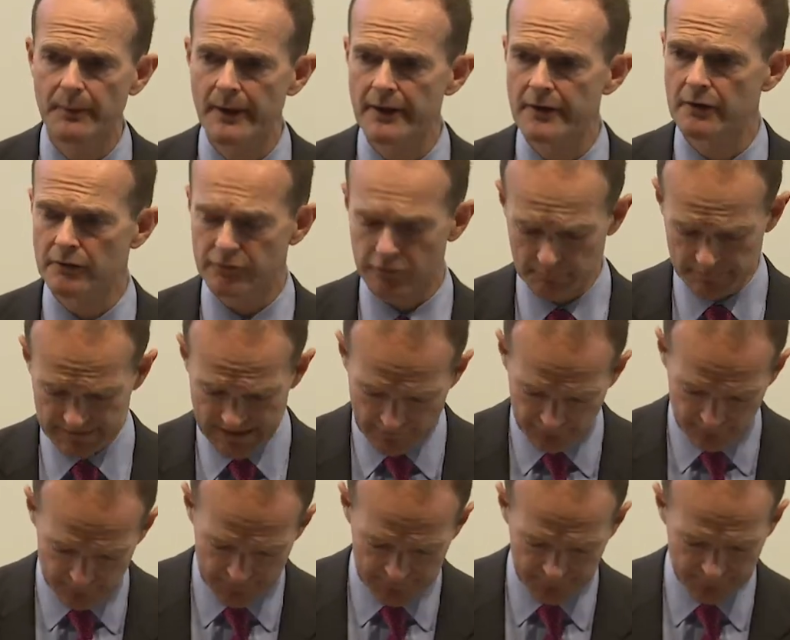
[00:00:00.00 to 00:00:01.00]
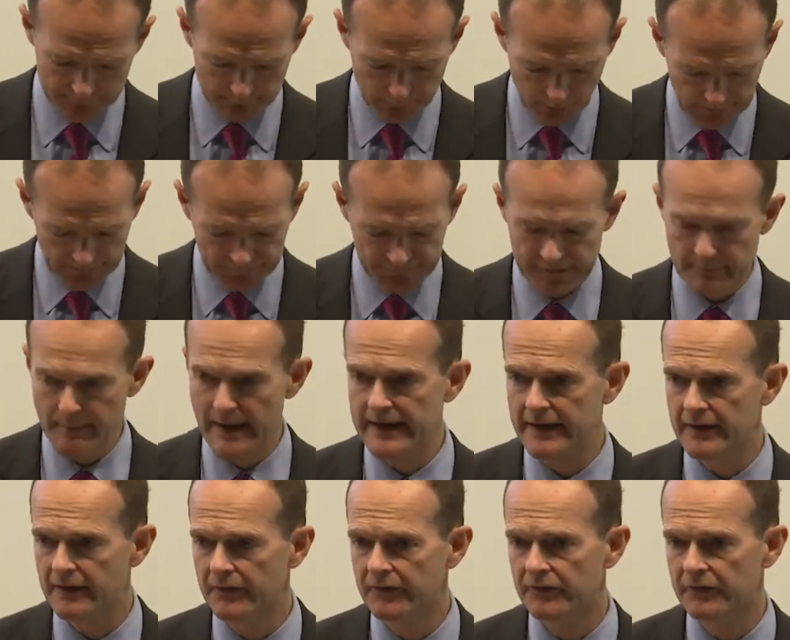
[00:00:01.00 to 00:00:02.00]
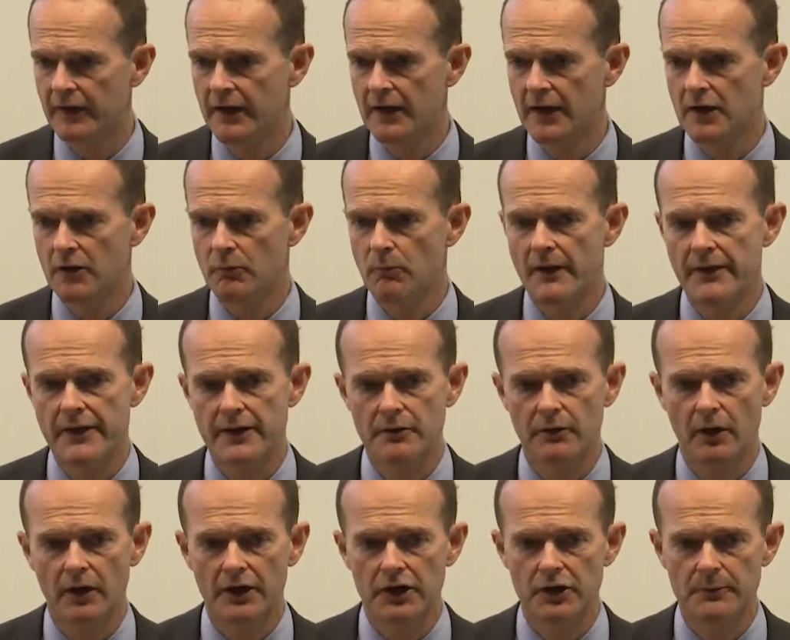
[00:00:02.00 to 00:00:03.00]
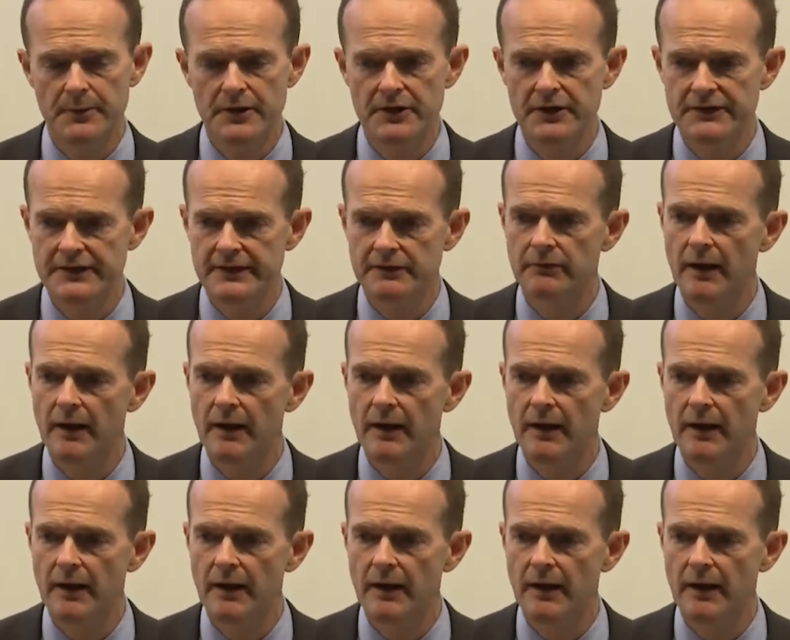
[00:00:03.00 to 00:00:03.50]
whether you're from government and policymakers, whether you are community